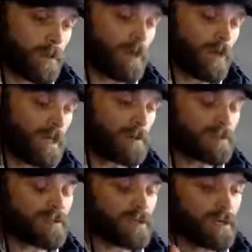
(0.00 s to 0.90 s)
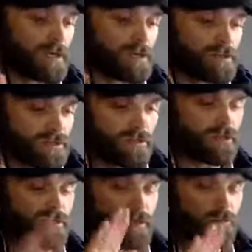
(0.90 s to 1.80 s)
Okay, that's
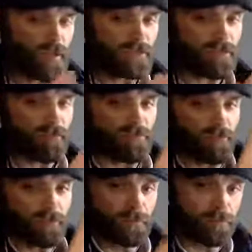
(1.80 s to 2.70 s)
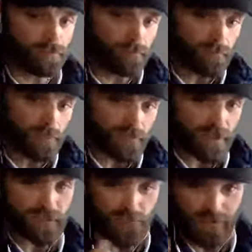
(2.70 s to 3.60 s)
seriously offensive because
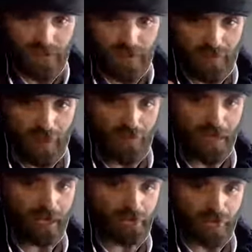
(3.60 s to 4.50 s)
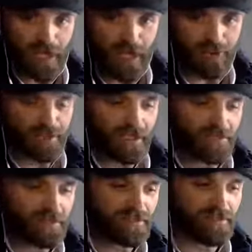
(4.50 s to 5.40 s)
that's the way somebody might react or behave in
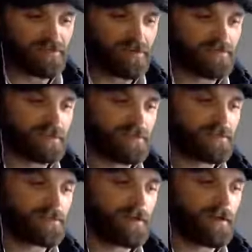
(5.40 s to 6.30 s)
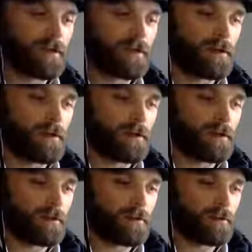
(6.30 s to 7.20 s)
that circumstances.
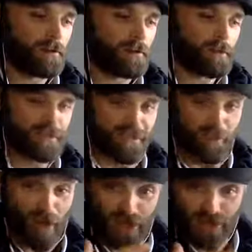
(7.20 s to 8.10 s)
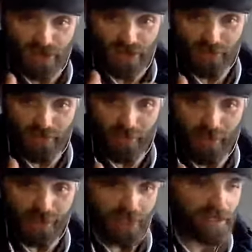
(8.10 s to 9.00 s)
That's the posture somebody
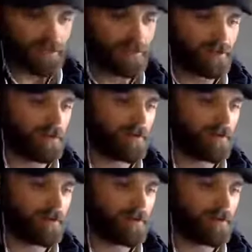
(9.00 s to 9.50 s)
might take.